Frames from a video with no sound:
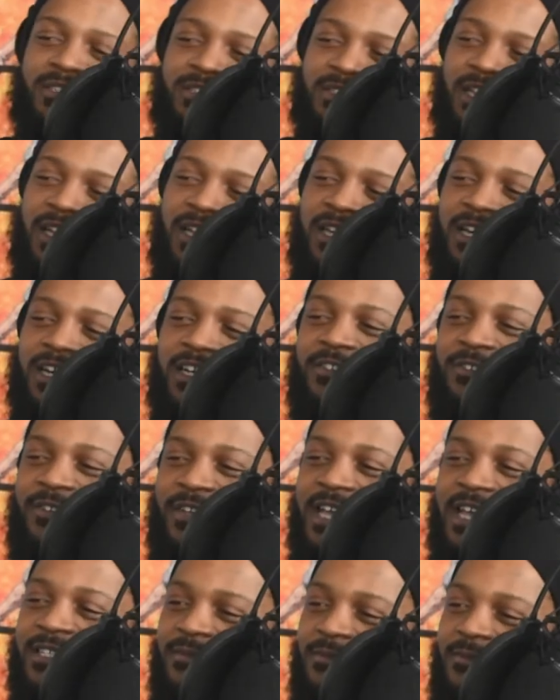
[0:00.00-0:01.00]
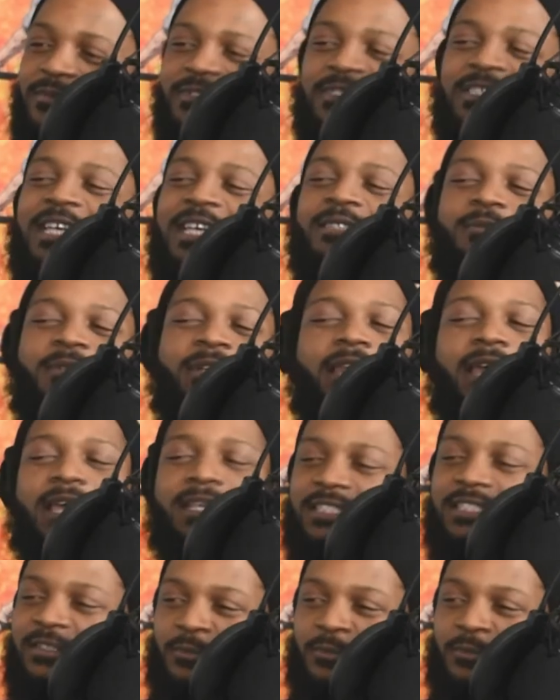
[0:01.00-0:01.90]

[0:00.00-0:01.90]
Sean Connery had some classic